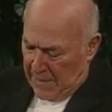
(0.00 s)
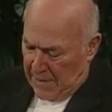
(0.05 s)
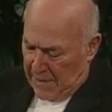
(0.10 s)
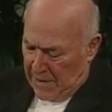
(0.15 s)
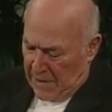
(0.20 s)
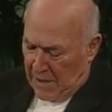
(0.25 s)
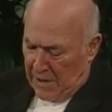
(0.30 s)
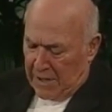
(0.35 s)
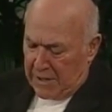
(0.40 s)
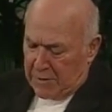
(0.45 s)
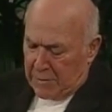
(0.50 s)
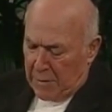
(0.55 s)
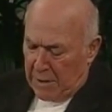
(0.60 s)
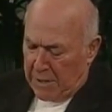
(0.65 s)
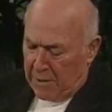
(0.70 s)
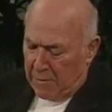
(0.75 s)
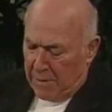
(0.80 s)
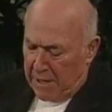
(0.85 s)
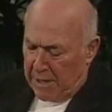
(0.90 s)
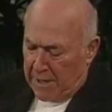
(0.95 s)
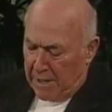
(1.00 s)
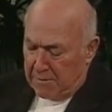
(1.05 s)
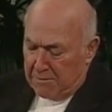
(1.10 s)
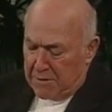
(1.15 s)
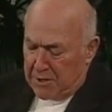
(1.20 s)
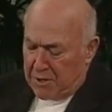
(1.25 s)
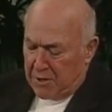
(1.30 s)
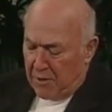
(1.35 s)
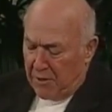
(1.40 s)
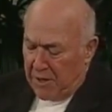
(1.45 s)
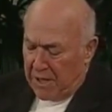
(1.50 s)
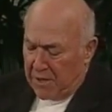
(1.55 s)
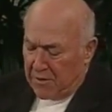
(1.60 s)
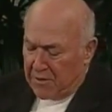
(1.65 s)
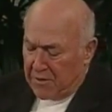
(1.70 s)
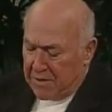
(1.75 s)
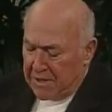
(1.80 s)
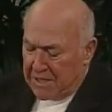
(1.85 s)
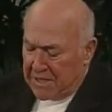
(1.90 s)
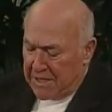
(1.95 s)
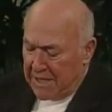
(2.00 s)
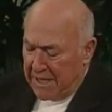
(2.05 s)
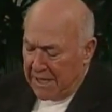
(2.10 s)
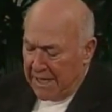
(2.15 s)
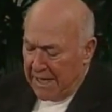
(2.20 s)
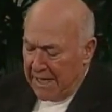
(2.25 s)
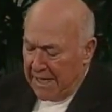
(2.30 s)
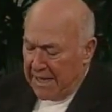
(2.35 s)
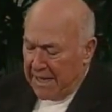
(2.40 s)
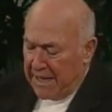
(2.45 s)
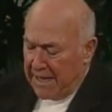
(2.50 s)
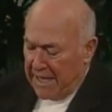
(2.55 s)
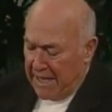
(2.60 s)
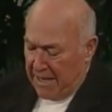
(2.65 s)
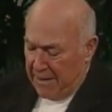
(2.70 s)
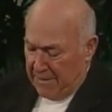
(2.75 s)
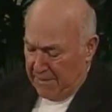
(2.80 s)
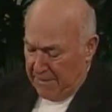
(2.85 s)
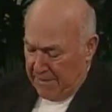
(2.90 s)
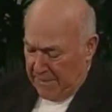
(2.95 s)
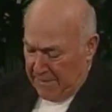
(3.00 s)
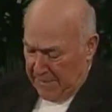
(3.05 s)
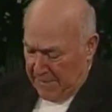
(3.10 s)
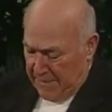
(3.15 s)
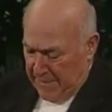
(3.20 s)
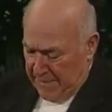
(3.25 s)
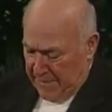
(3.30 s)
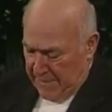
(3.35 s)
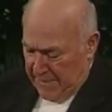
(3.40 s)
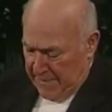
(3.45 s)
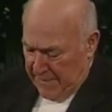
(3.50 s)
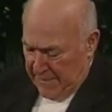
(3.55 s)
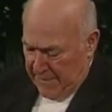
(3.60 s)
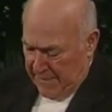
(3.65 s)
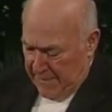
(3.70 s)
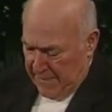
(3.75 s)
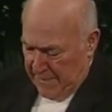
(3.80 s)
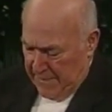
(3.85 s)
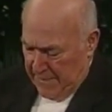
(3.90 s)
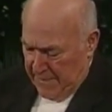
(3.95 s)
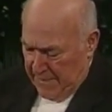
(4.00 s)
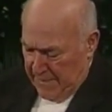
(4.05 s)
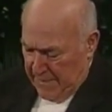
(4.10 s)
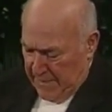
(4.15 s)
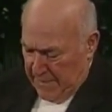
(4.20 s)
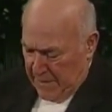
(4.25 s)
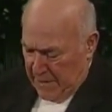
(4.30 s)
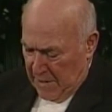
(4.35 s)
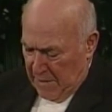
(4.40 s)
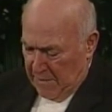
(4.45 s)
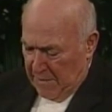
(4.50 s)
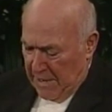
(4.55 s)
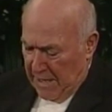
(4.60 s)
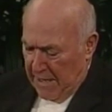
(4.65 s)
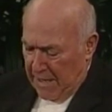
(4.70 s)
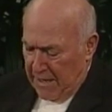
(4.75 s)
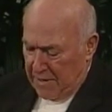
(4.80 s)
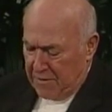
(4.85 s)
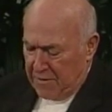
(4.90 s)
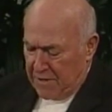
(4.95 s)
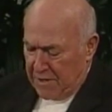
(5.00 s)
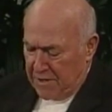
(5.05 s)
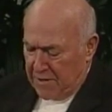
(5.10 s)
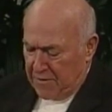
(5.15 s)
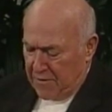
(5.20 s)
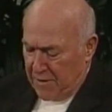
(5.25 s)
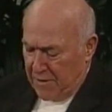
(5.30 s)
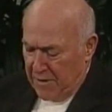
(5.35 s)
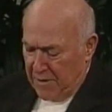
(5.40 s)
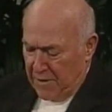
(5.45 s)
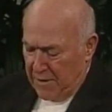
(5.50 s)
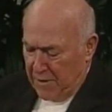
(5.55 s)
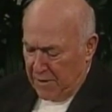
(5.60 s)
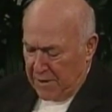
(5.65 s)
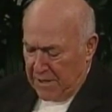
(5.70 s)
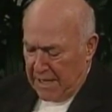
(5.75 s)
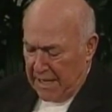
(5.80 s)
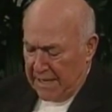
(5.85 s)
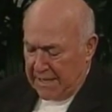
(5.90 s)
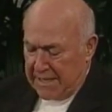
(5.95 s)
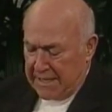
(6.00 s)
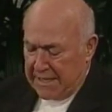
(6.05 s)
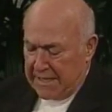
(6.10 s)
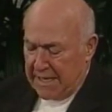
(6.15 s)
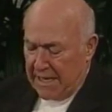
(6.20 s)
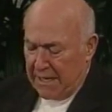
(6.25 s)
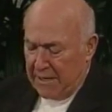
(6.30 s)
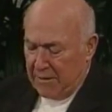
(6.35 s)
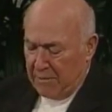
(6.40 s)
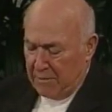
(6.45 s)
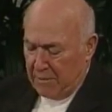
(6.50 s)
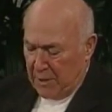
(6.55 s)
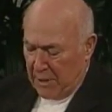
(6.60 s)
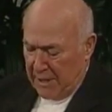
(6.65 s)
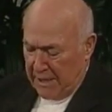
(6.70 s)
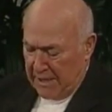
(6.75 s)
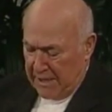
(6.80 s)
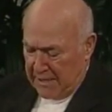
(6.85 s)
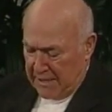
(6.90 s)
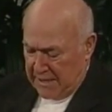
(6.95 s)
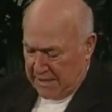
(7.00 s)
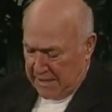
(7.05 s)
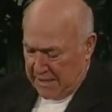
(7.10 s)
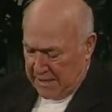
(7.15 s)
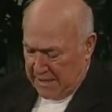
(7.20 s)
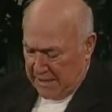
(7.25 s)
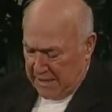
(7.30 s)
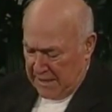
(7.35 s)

cause me to become so interested in them that my interest for you takes second place.